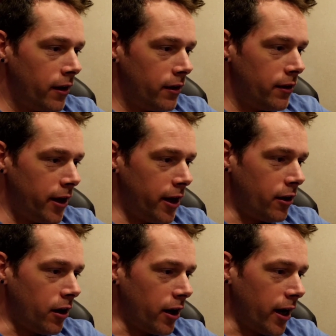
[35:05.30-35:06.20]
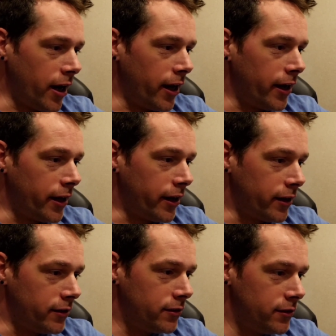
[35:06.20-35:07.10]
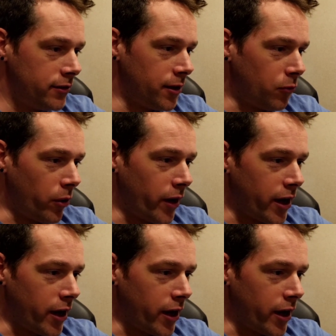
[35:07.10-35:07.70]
Hey, car guy. Did more work